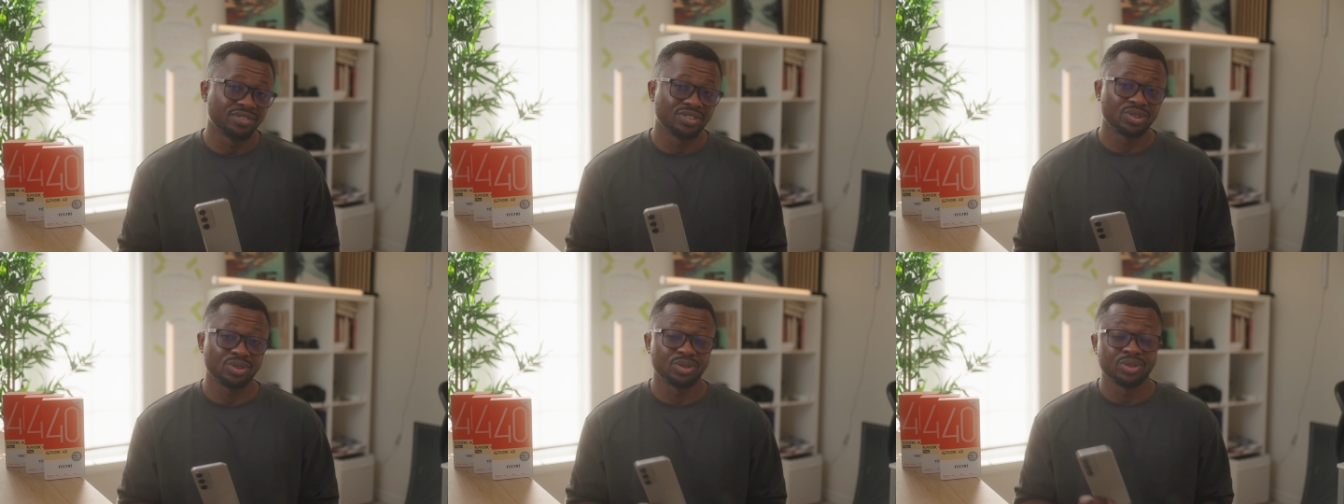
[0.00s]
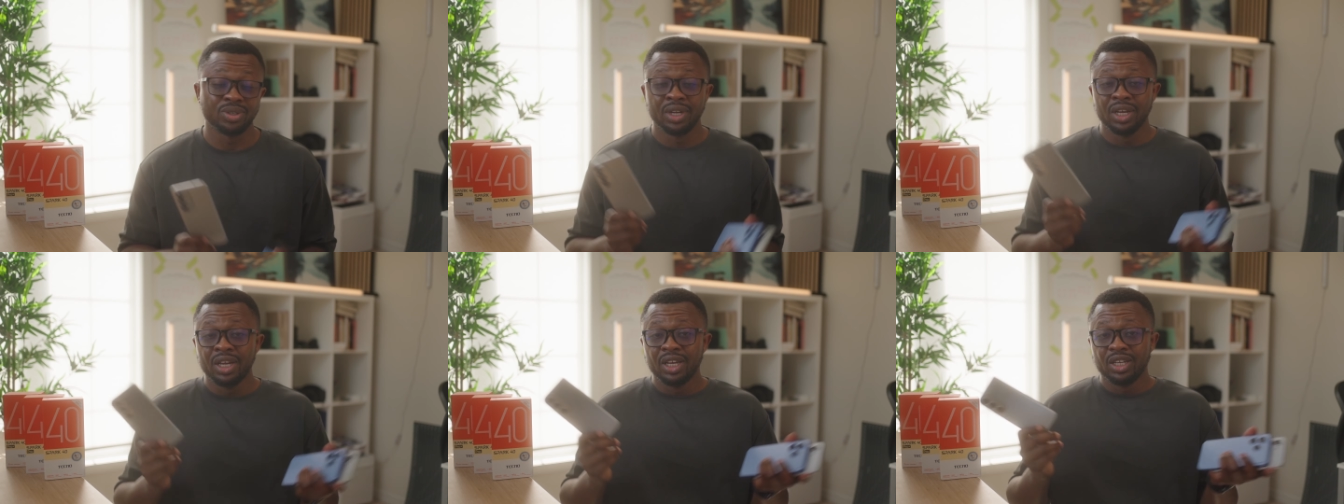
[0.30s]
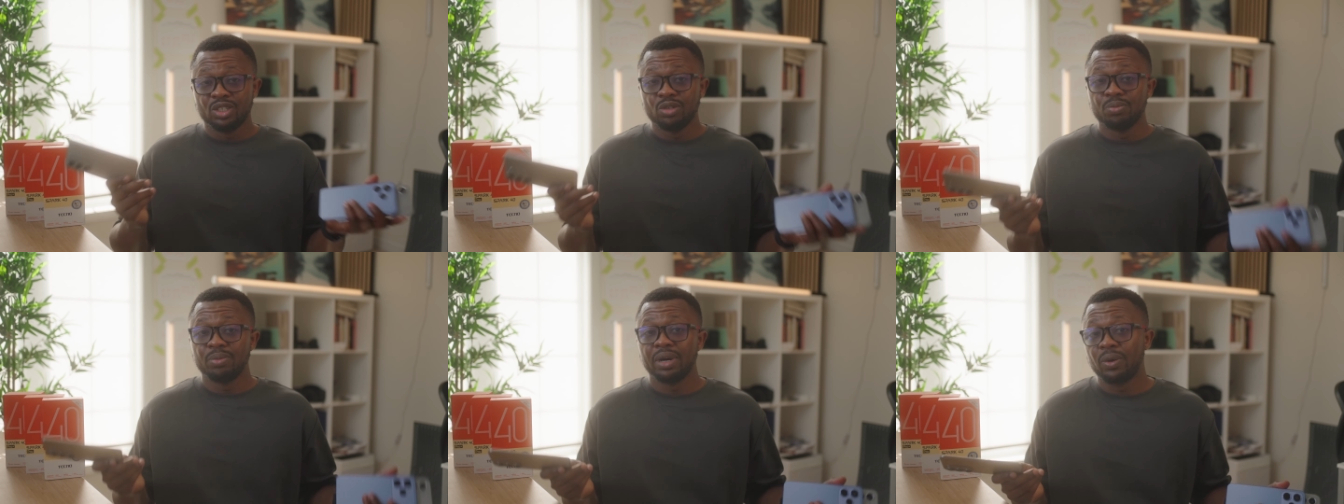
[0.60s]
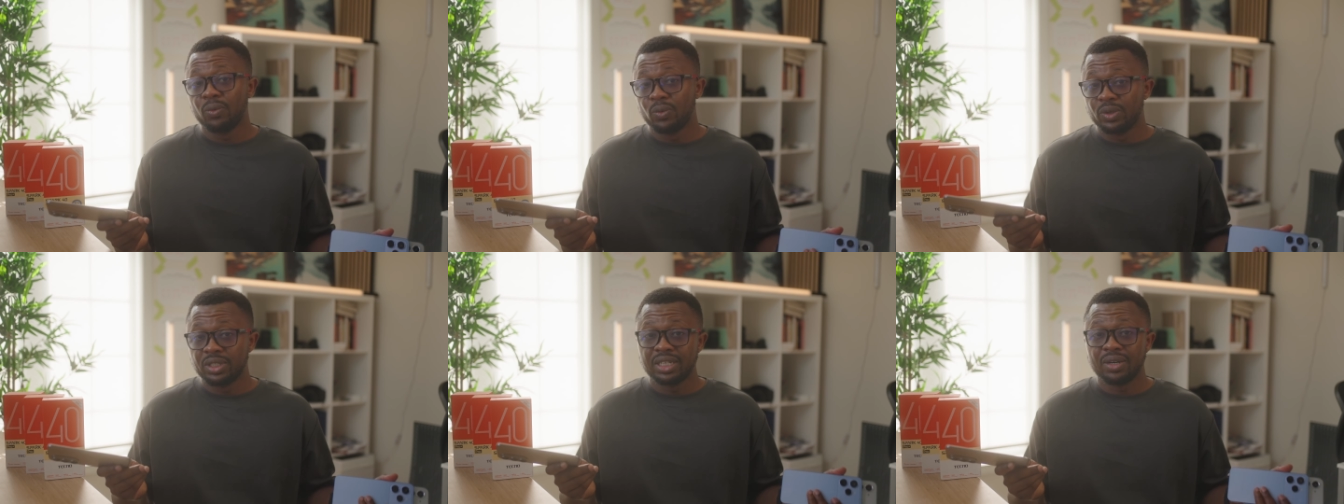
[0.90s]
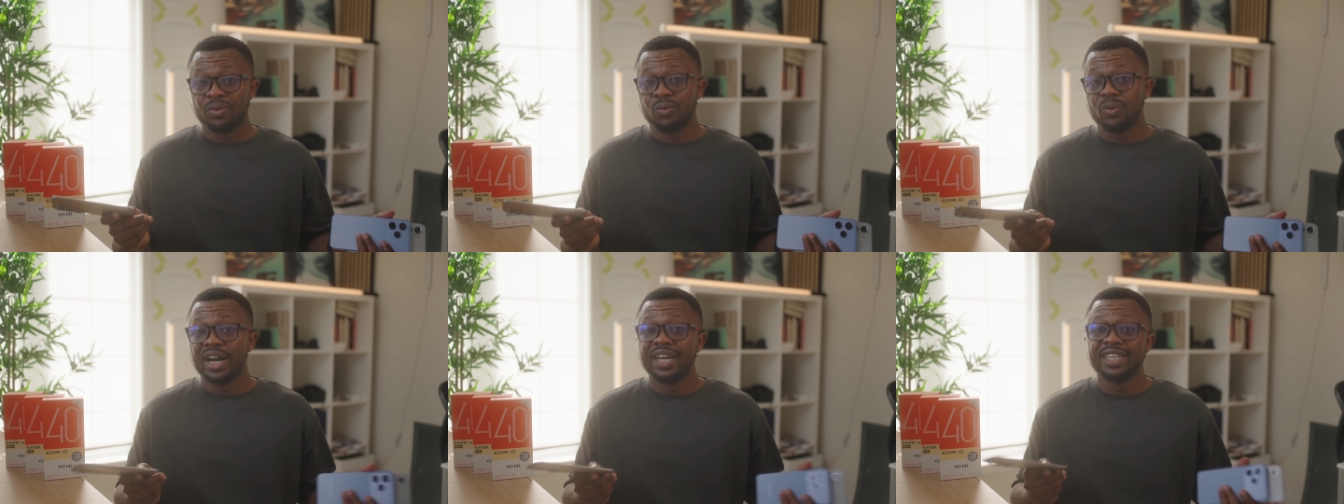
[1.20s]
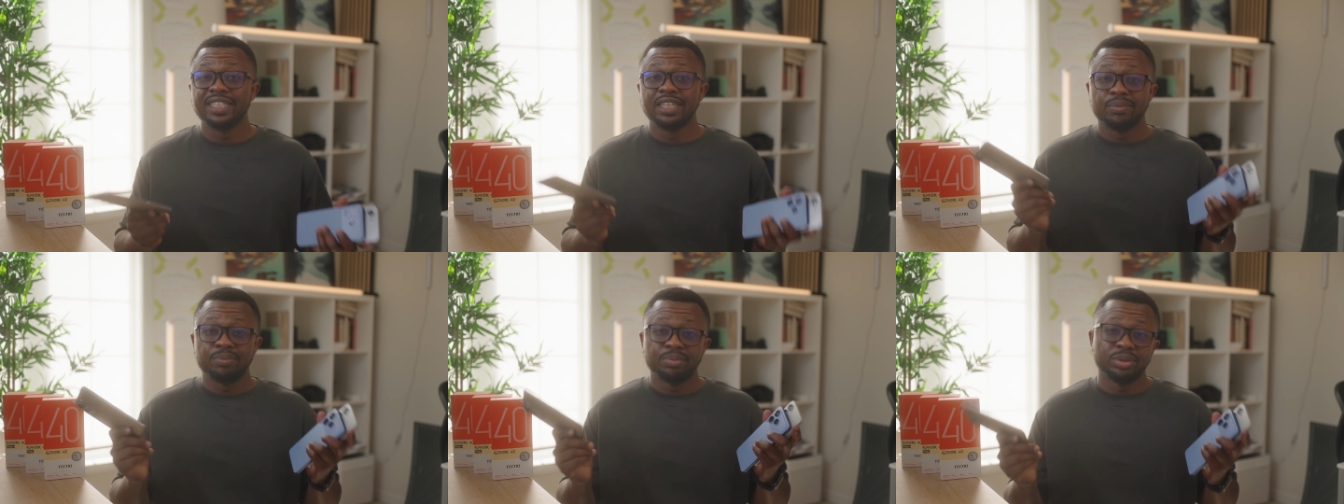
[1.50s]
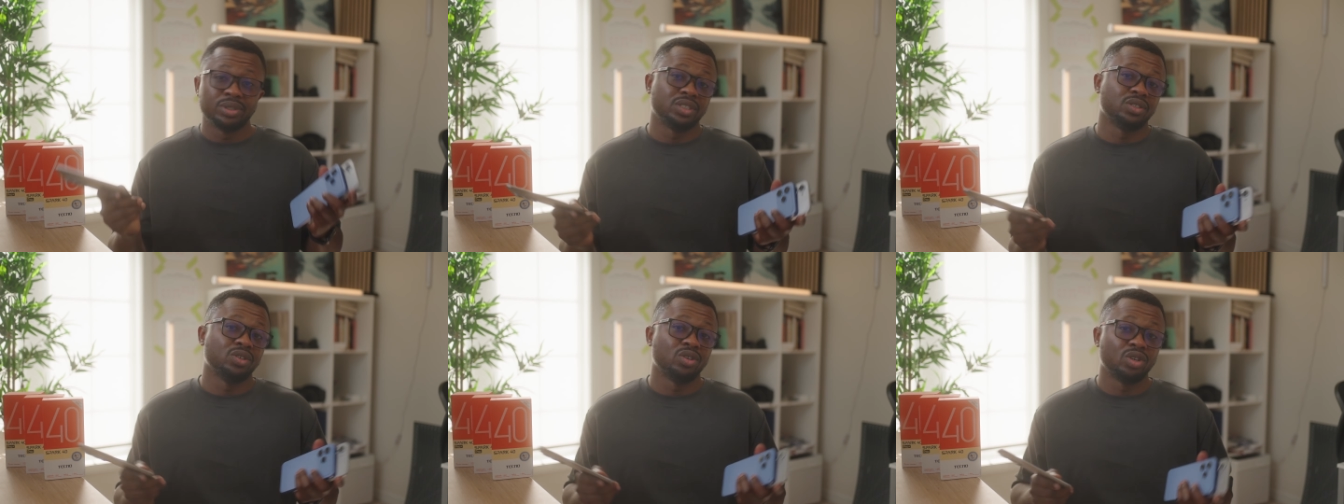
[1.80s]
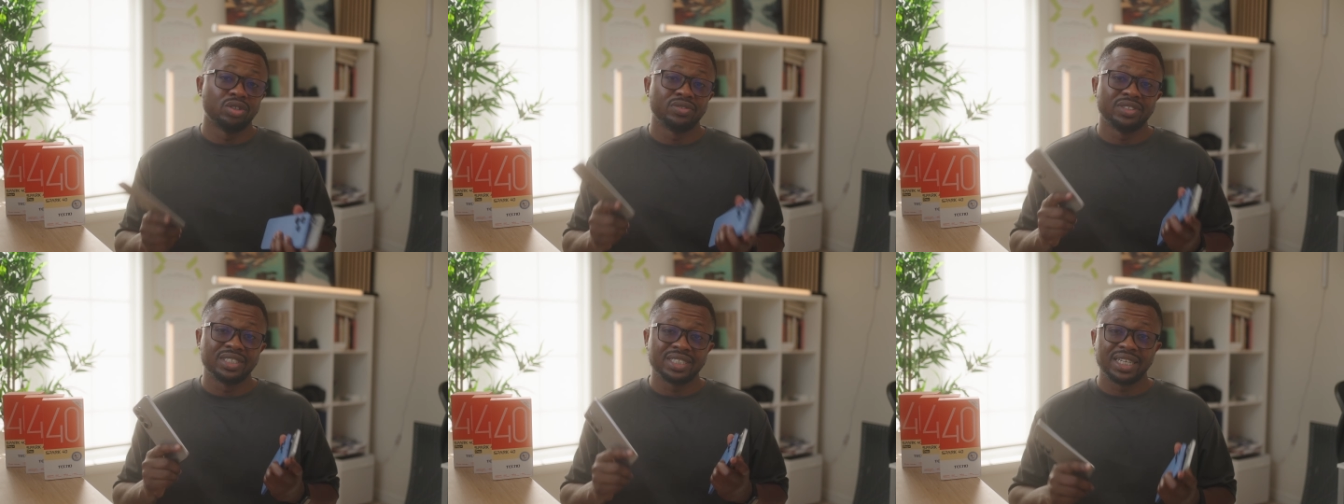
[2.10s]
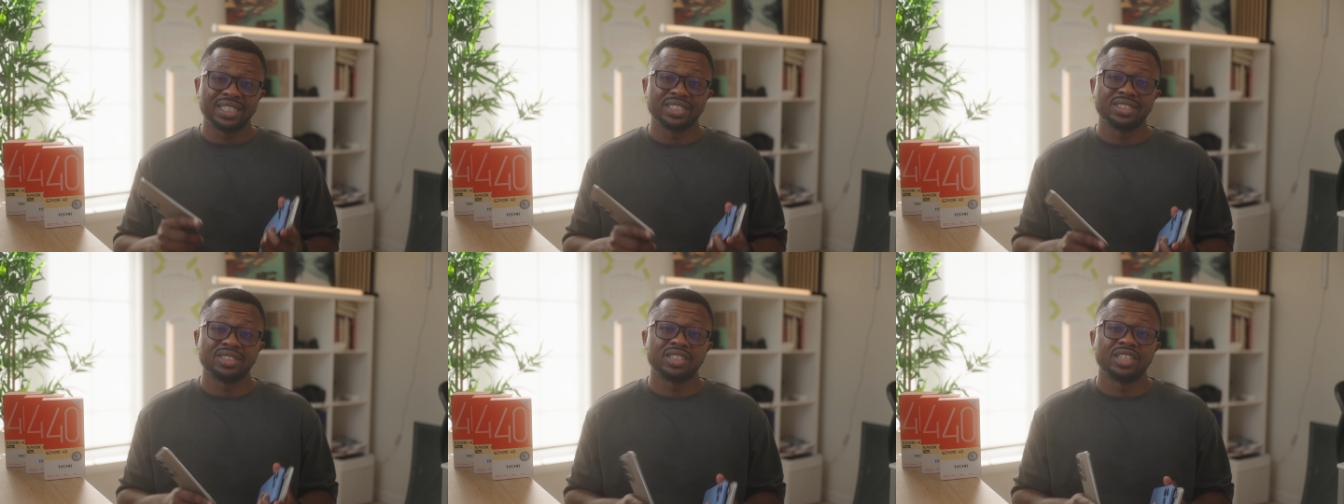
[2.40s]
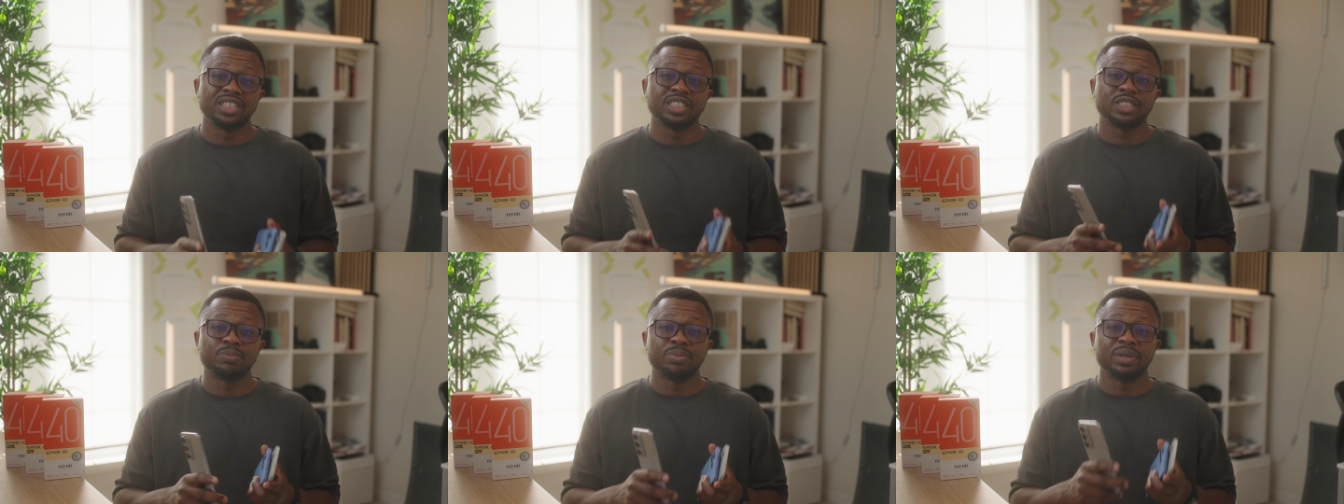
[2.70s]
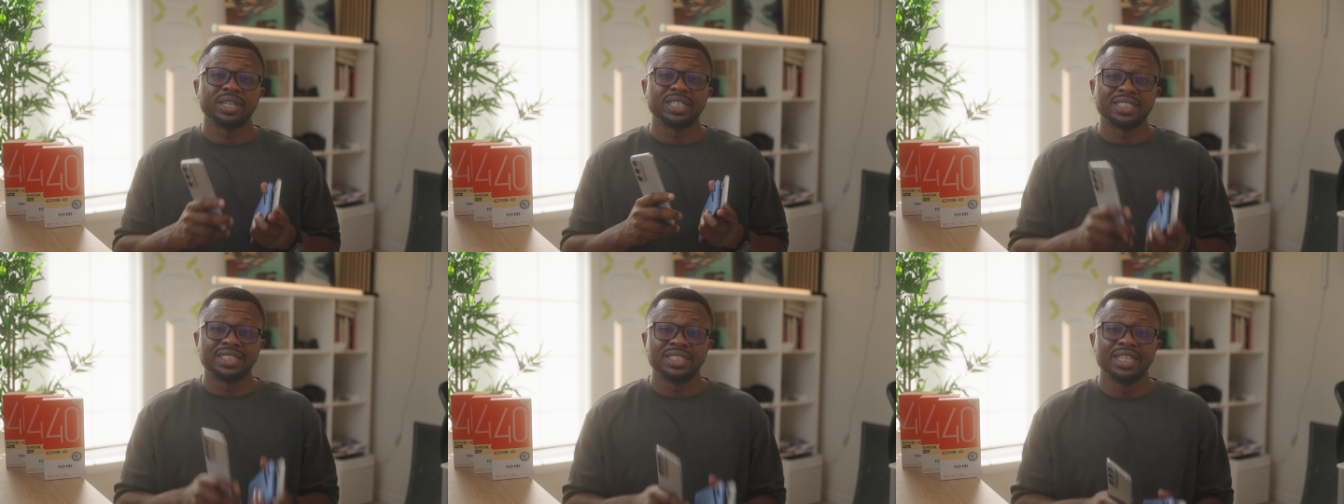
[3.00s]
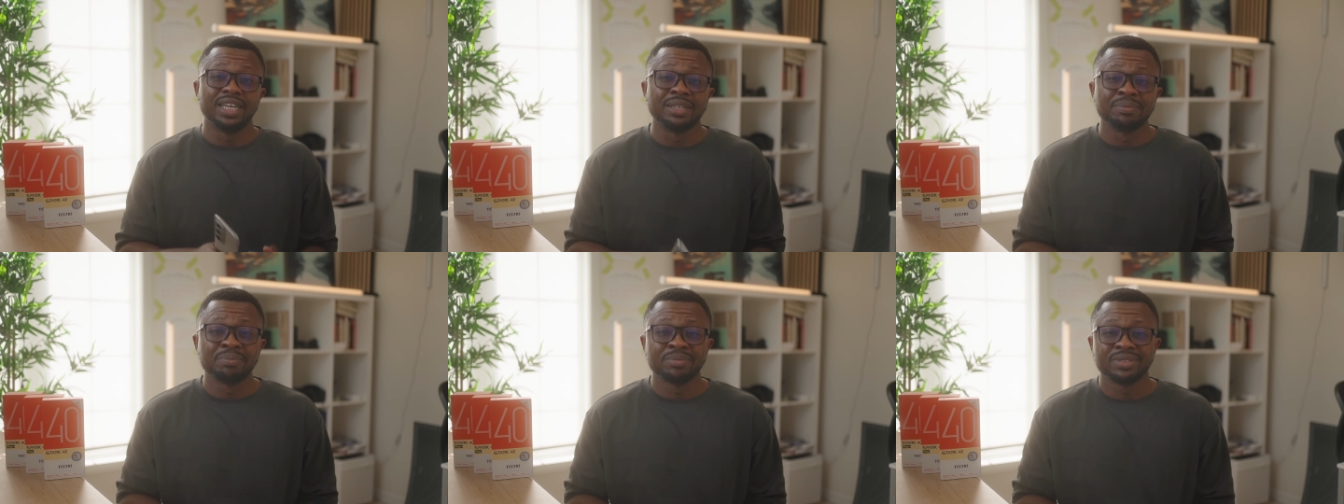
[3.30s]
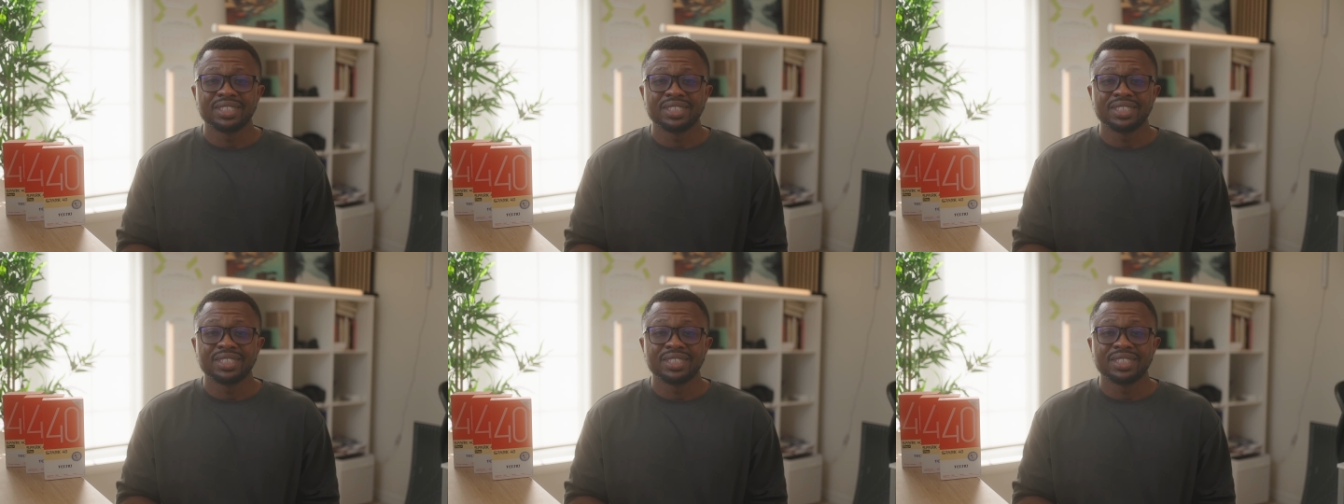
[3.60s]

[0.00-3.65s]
so you might wonder why they're putting all of these additional specs there.